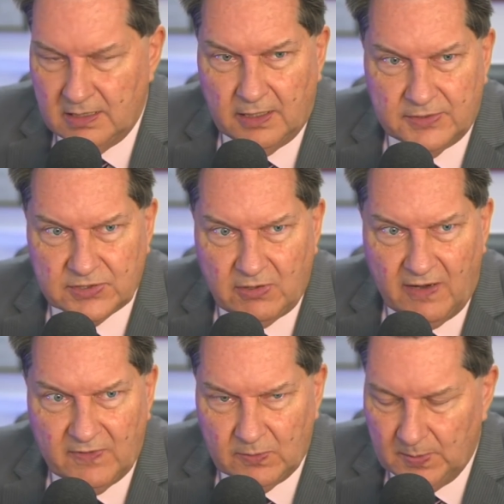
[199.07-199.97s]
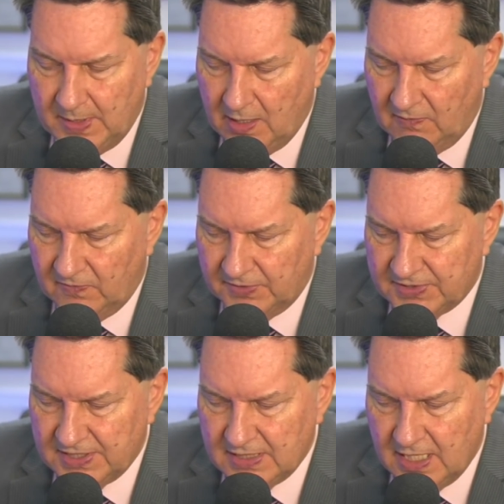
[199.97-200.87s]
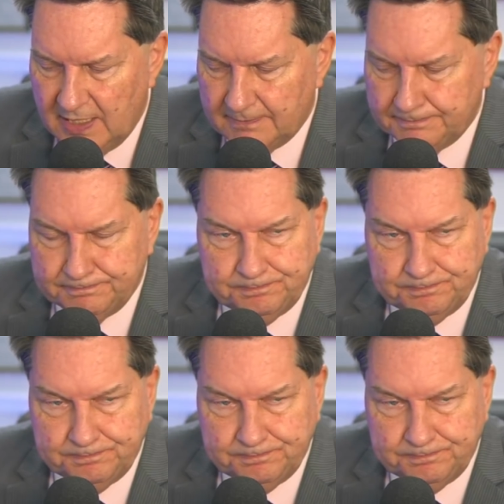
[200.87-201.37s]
thought this graphic would be helpful to see that.